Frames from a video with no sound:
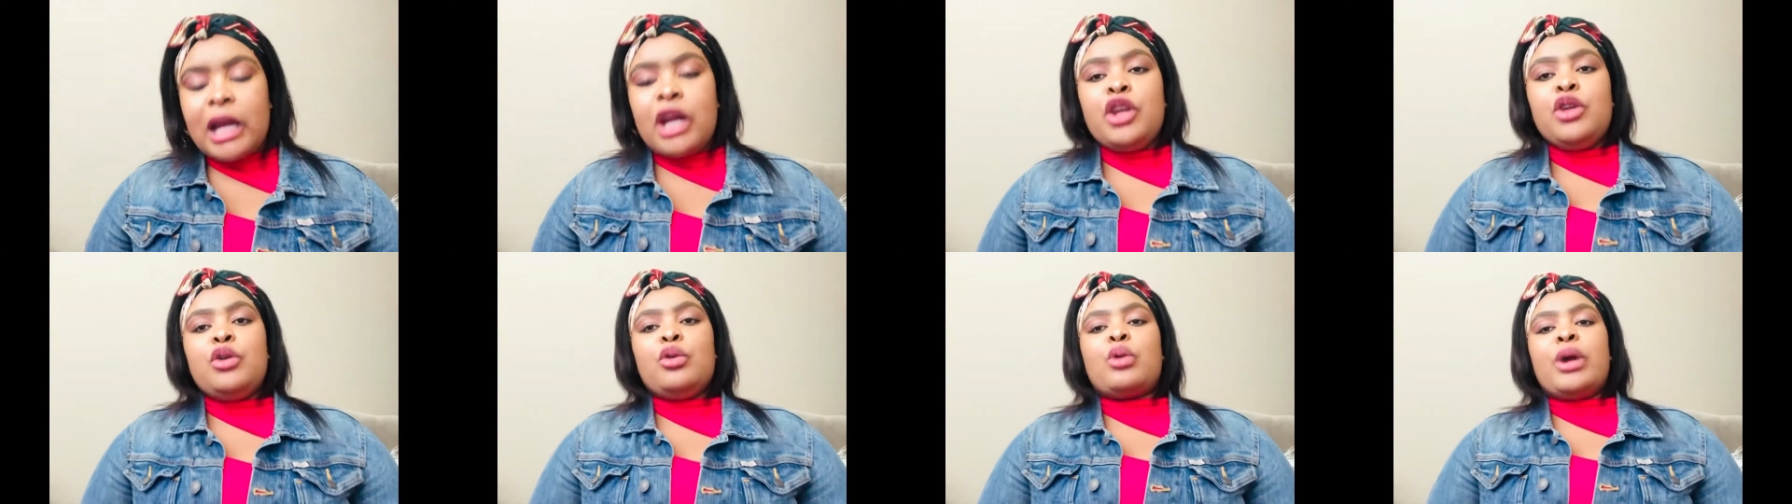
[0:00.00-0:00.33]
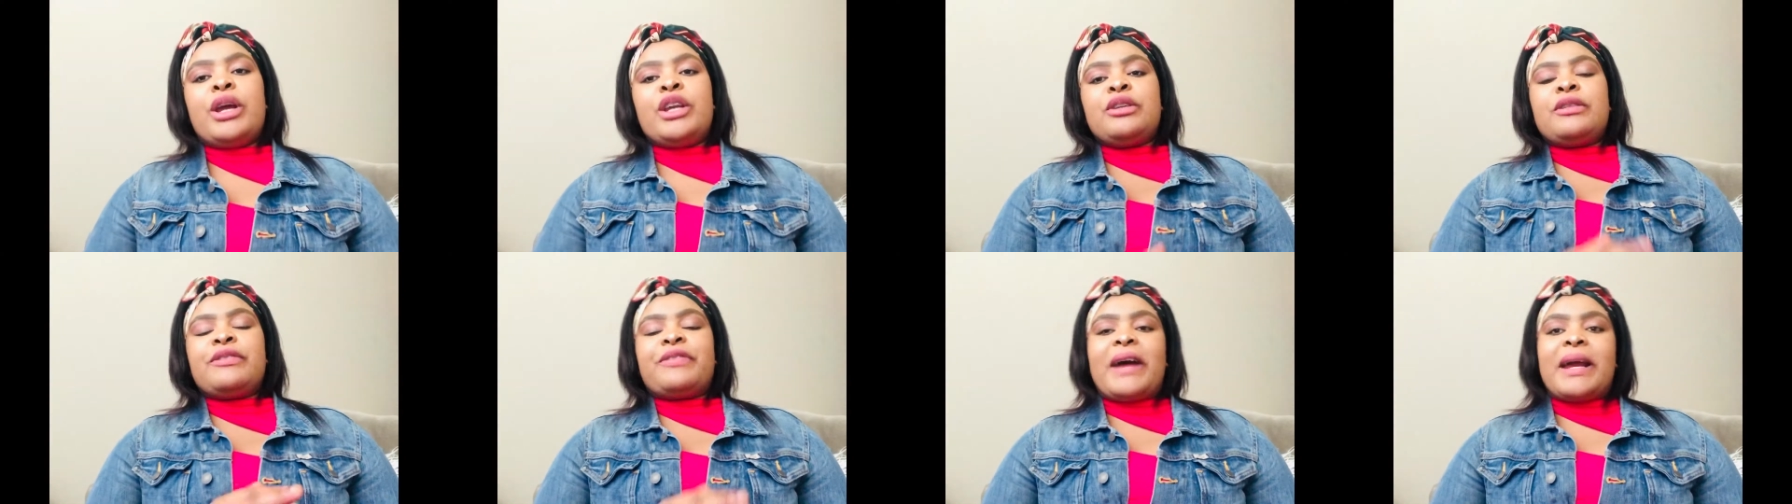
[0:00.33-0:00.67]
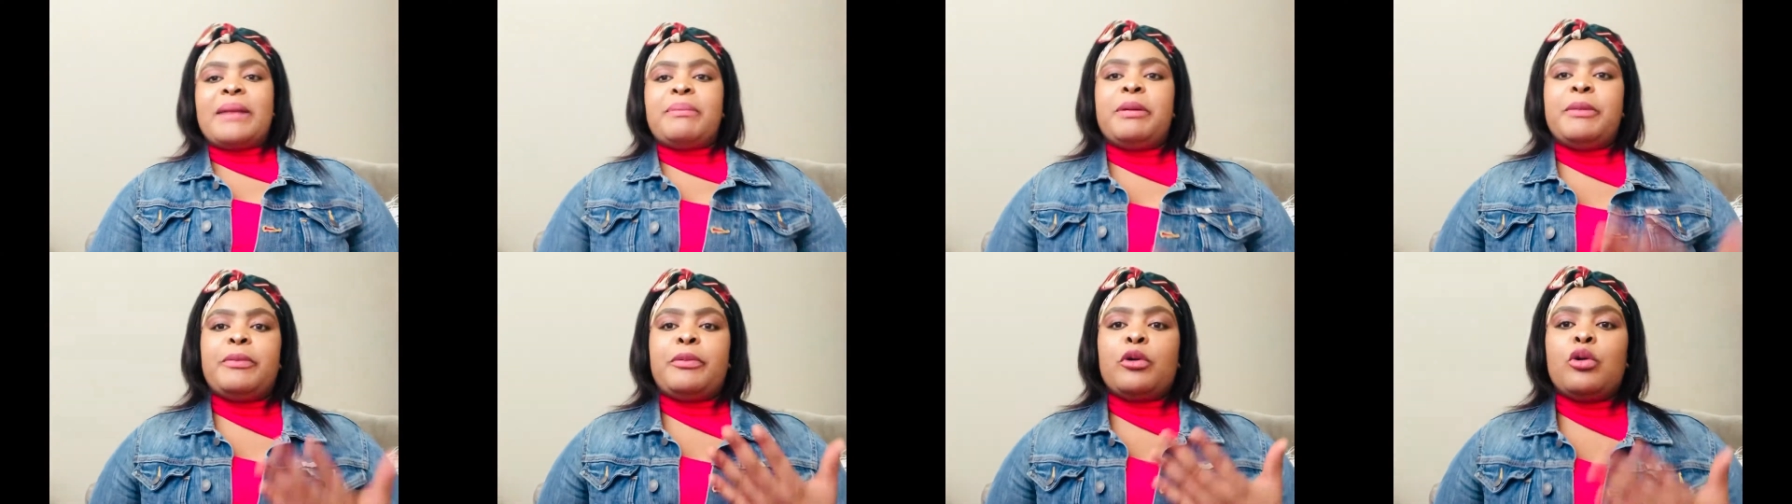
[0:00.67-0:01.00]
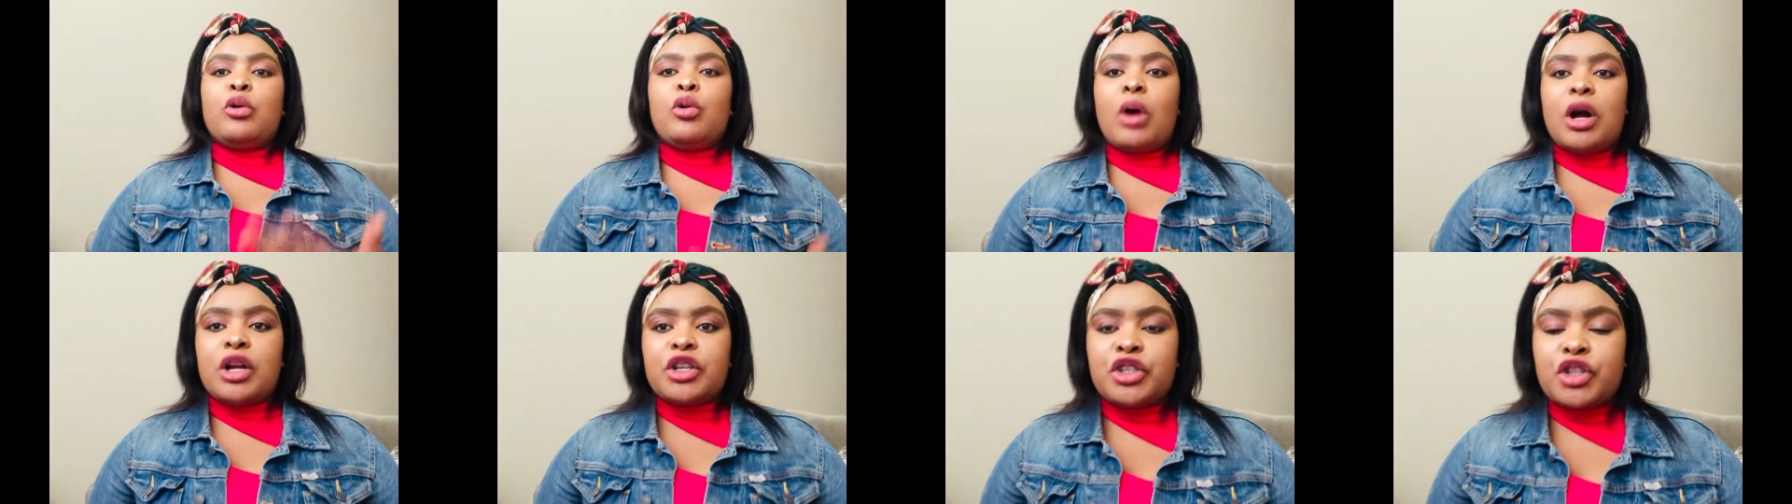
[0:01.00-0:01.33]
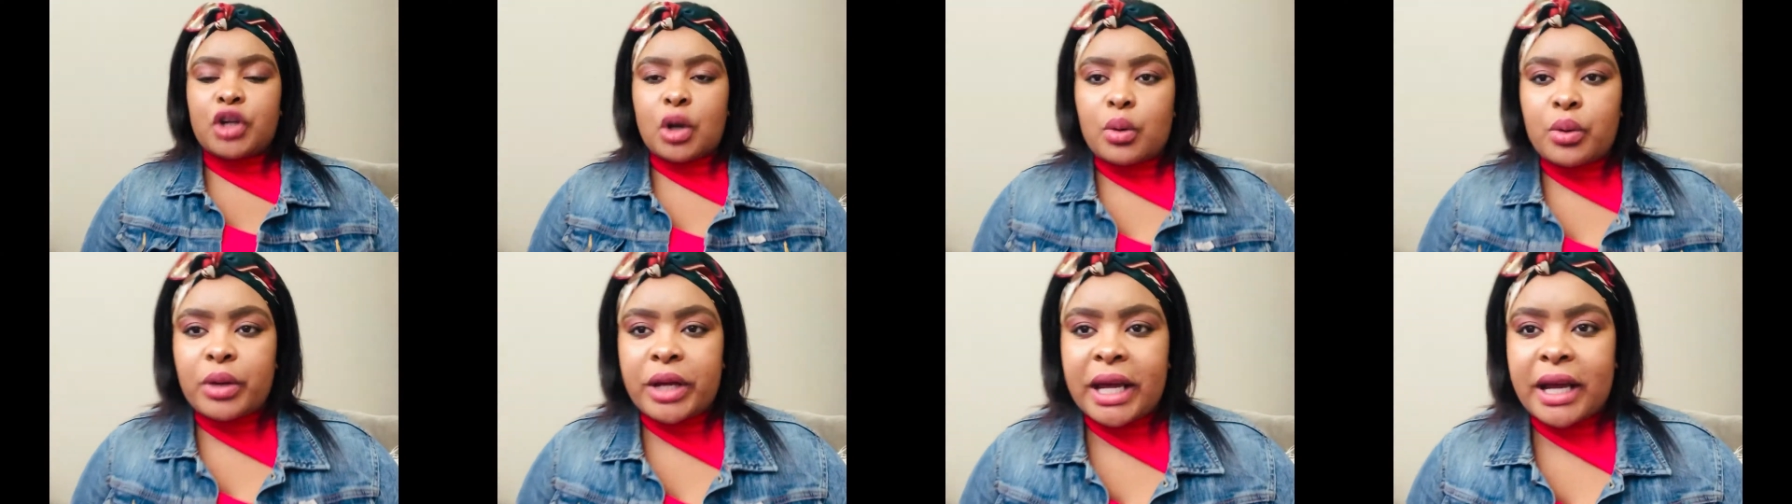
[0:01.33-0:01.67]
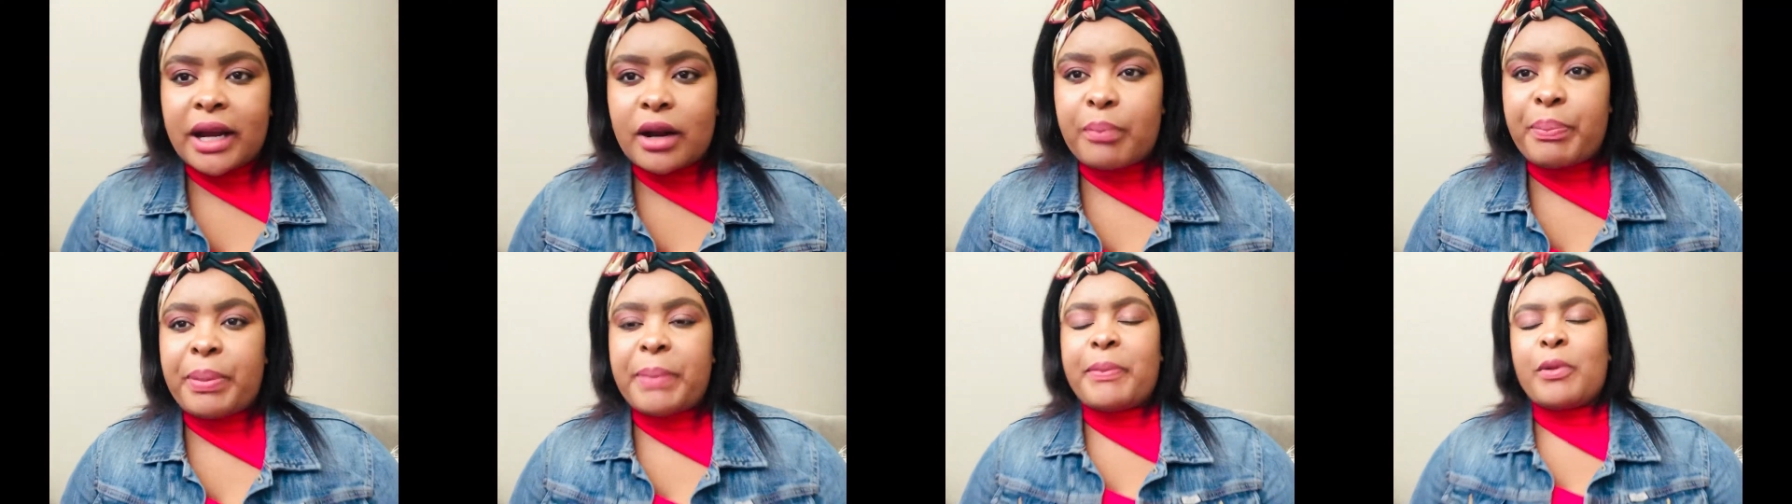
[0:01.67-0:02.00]
you're going to find people who are
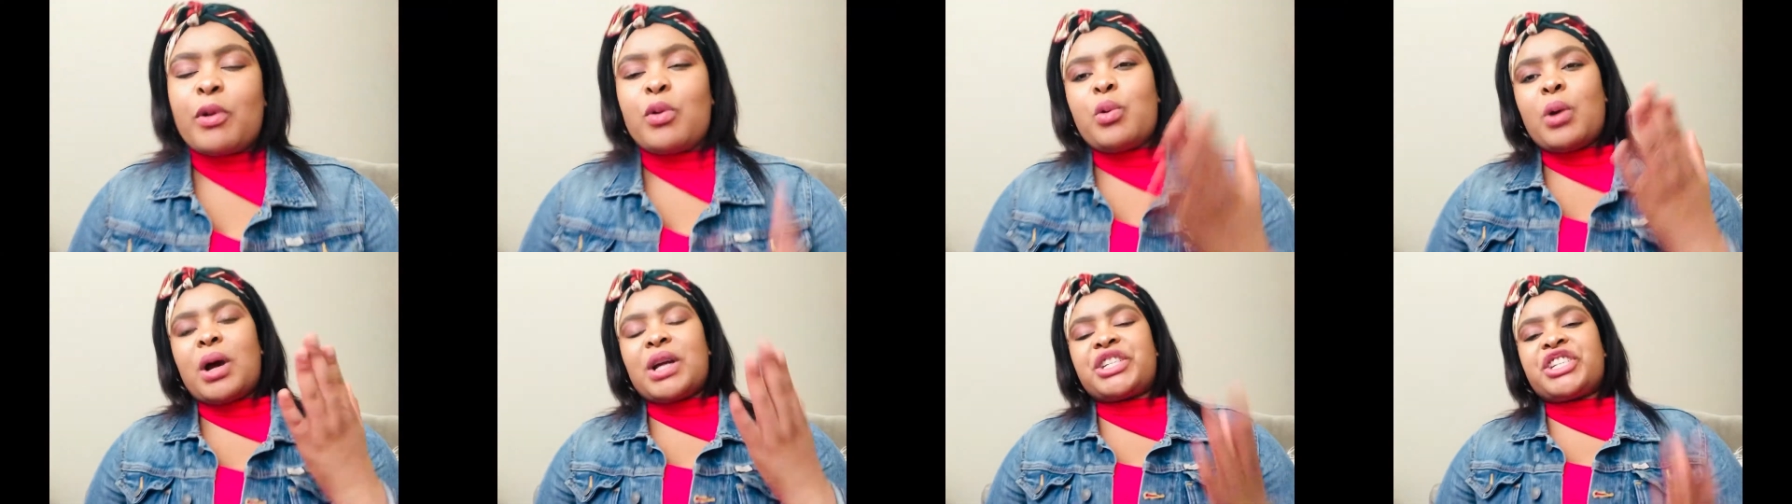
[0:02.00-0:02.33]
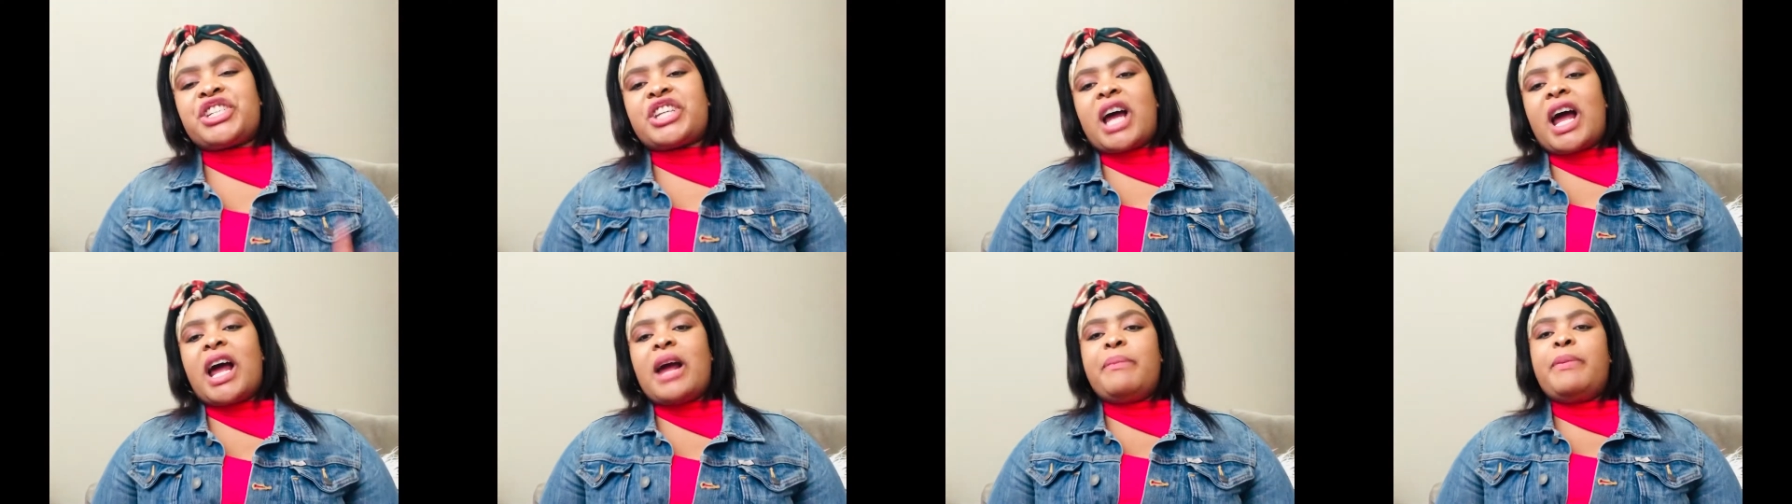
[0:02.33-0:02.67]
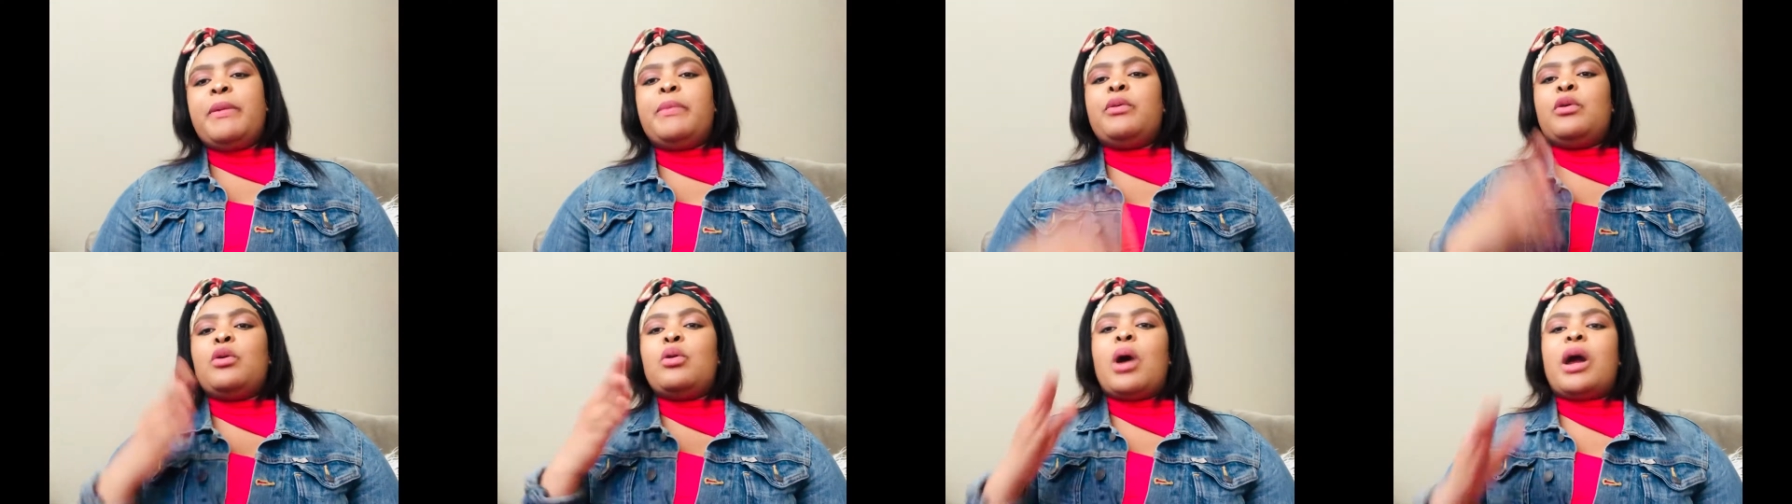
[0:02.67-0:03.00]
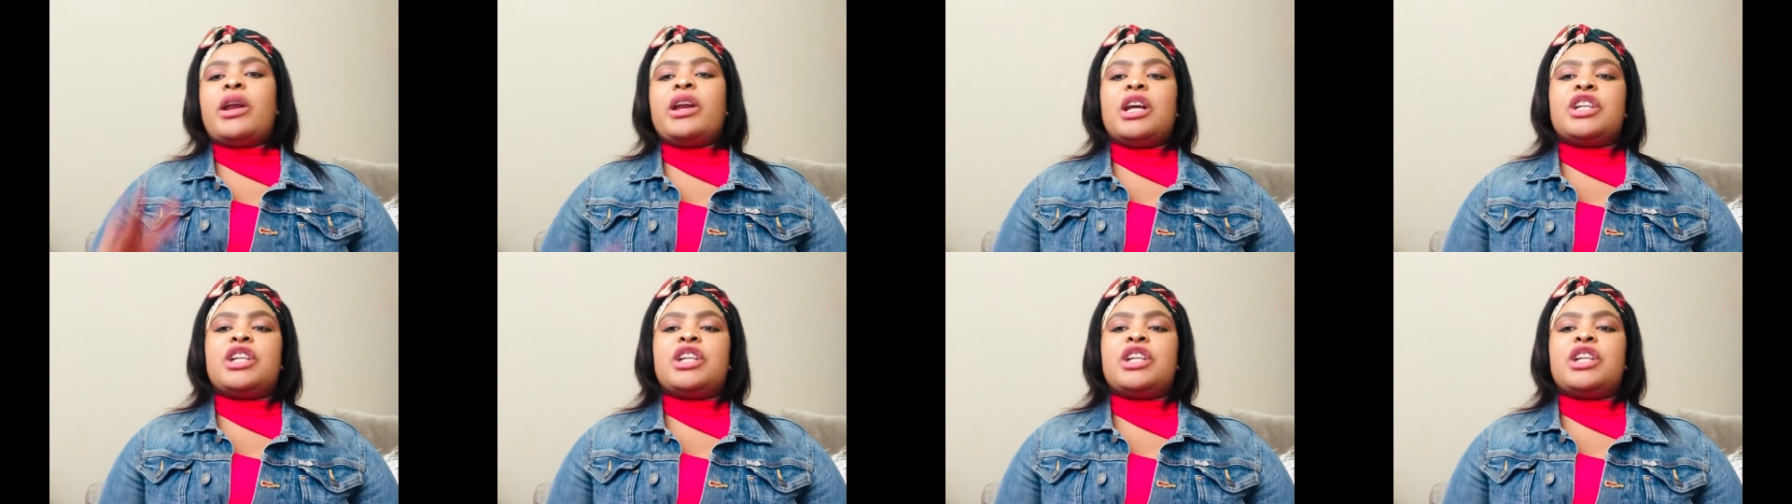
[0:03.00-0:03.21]
joking, people who are shy, people who are